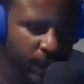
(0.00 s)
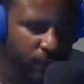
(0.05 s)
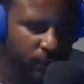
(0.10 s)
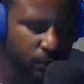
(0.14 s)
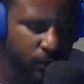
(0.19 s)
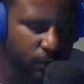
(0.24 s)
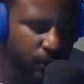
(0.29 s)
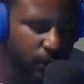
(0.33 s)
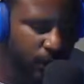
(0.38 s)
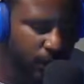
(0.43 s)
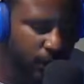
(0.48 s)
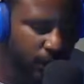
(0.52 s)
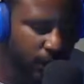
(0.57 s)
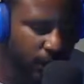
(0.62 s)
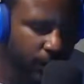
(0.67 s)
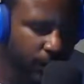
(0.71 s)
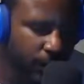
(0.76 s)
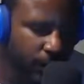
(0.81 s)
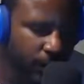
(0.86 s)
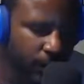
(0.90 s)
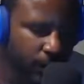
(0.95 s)
getting
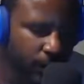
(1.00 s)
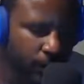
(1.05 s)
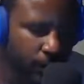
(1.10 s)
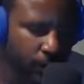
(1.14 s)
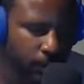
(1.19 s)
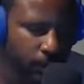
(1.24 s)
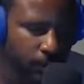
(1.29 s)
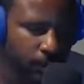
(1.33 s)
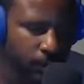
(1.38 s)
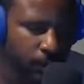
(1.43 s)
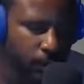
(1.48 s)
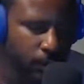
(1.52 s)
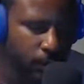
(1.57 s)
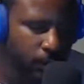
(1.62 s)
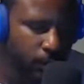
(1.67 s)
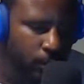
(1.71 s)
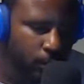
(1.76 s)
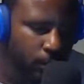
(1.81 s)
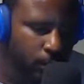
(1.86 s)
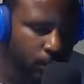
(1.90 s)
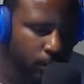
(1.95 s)
killed,
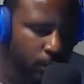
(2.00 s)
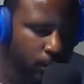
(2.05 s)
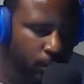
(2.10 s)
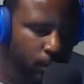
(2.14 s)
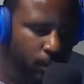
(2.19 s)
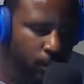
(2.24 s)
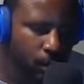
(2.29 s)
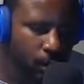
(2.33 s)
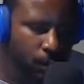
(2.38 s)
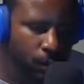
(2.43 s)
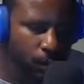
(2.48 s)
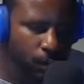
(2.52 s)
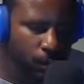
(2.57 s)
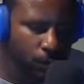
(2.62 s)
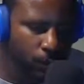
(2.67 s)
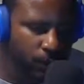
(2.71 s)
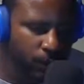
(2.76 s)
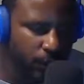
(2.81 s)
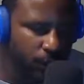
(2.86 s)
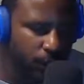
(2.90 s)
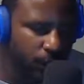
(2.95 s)
harmed
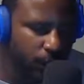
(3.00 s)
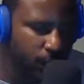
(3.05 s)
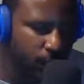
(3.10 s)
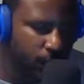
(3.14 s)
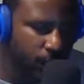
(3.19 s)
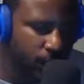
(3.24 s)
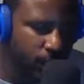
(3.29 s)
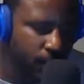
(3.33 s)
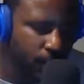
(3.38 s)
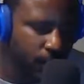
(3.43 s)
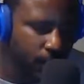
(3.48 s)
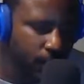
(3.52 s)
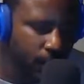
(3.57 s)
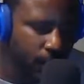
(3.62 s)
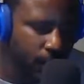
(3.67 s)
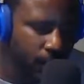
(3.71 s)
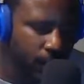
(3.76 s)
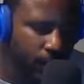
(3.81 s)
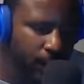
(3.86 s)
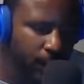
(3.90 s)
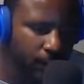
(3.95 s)
in some kind of
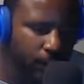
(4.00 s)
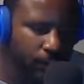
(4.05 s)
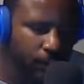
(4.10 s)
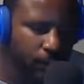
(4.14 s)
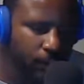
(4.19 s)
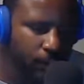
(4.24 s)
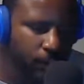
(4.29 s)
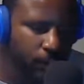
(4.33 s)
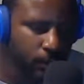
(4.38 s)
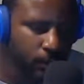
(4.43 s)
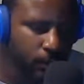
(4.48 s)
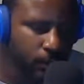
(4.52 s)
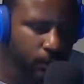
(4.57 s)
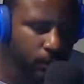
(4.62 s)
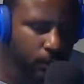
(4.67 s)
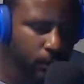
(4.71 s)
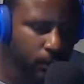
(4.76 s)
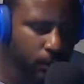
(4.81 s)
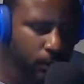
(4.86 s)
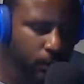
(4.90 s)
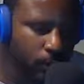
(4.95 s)
way,
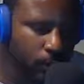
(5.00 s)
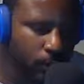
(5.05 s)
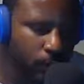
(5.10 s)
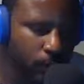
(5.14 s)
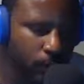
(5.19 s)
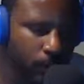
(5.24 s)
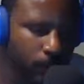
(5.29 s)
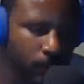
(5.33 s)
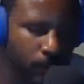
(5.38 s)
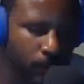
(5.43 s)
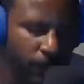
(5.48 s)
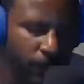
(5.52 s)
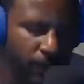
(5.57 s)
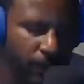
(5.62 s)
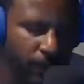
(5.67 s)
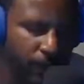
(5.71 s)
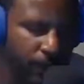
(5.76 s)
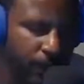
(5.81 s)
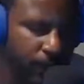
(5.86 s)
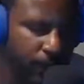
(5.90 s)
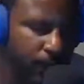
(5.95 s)
you know. And
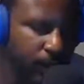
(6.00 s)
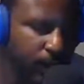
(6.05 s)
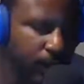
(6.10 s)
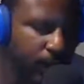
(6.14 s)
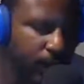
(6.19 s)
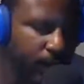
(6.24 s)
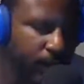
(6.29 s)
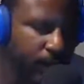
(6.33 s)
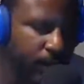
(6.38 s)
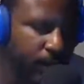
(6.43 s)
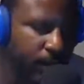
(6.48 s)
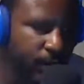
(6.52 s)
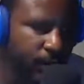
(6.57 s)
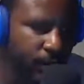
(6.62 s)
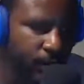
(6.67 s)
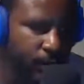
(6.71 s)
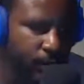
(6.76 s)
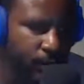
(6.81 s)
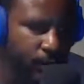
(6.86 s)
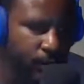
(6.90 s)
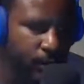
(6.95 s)
the thing is,
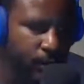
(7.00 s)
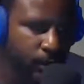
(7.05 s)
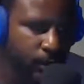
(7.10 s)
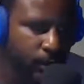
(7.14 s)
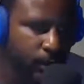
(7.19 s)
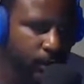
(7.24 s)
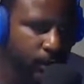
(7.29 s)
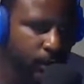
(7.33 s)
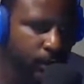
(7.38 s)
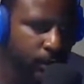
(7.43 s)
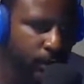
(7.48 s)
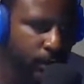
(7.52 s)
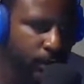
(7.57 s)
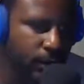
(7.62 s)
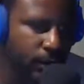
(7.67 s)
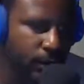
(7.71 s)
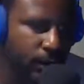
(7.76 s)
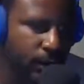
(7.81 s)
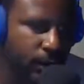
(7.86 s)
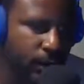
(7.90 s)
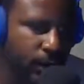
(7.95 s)
seriously, the thing
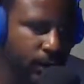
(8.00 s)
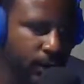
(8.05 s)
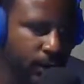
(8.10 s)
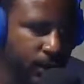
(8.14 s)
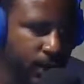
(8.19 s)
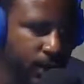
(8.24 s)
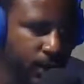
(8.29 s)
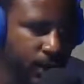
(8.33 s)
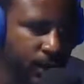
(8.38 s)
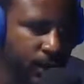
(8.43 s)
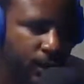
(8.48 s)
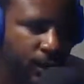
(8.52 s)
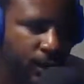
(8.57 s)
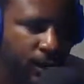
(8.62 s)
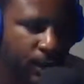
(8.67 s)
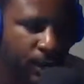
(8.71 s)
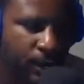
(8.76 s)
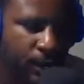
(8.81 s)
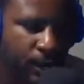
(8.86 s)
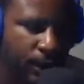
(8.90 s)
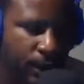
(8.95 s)
is that
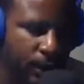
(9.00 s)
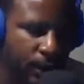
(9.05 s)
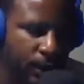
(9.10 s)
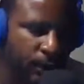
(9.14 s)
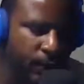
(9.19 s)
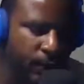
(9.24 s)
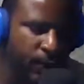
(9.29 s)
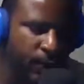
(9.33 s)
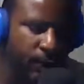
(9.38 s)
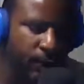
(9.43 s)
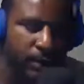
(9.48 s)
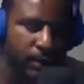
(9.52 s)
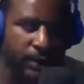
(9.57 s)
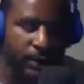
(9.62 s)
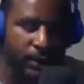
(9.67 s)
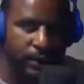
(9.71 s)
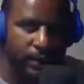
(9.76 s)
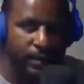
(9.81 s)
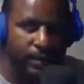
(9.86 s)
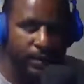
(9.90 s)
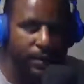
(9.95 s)
it's very
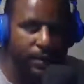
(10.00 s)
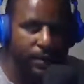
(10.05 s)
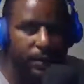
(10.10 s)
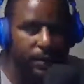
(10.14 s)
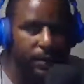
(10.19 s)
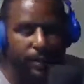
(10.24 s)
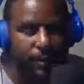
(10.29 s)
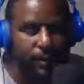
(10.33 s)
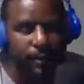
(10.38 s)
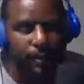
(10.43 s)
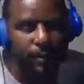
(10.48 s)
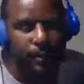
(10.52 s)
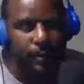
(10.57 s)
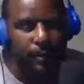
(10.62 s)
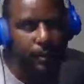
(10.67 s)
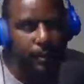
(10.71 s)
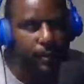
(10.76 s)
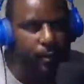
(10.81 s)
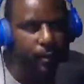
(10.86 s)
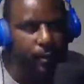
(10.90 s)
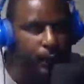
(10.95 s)
senseless, to be
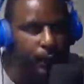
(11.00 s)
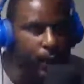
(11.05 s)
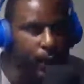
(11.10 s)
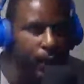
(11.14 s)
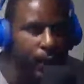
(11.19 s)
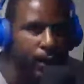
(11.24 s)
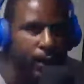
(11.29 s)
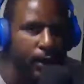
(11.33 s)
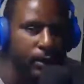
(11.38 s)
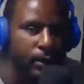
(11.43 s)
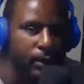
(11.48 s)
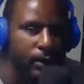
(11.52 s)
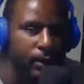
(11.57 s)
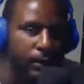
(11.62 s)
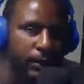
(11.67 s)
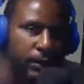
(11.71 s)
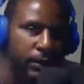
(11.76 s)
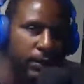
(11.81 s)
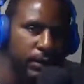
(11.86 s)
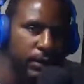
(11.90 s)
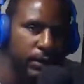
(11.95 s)
honest, it's very
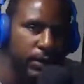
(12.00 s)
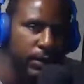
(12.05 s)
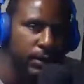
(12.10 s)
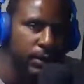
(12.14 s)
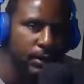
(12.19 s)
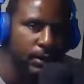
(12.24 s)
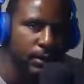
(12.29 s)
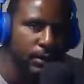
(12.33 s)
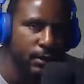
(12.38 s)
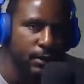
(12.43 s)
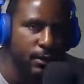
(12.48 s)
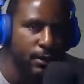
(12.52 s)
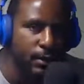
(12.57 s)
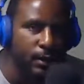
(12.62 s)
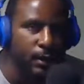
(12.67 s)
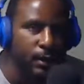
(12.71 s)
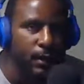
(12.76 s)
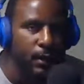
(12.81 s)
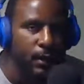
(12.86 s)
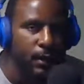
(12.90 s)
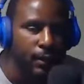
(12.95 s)
senseless that
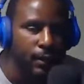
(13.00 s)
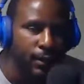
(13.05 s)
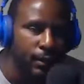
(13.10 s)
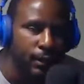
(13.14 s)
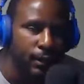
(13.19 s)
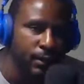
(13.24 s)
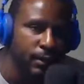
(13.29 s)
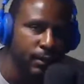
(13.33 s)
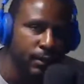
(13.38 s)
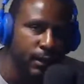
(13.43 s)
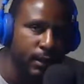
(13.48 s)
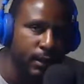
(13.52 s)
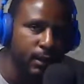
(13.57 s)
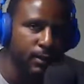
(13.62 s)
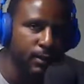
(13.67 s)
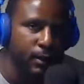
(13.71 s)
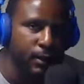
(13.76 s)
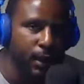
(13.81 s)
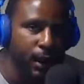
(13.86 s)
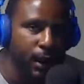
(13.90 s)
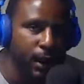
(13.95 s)
these things are
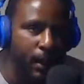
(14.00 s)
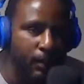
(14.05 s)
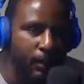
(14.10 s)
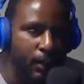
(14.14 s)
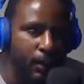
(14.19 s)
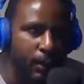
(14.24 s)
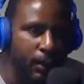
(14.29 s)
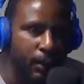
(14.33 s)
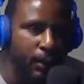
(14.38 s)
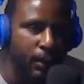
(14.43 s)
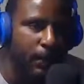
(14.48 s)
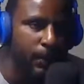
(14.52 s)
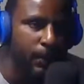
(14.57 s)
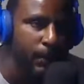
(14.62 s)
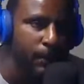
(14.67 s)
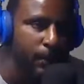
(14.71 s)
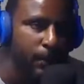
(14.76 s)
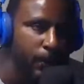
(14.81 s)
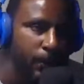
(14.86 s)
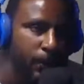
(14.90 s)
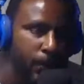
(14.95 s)
happening,
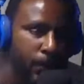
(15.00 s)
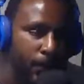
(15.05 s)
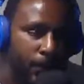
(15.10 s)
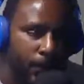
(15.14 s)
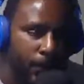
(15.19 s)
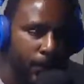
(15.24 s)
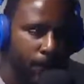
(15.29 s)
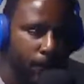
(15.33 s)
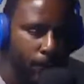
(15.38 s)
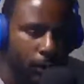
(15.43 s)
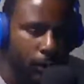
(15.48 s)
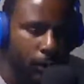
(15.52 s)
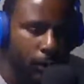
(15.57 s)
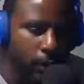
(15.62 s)
you know.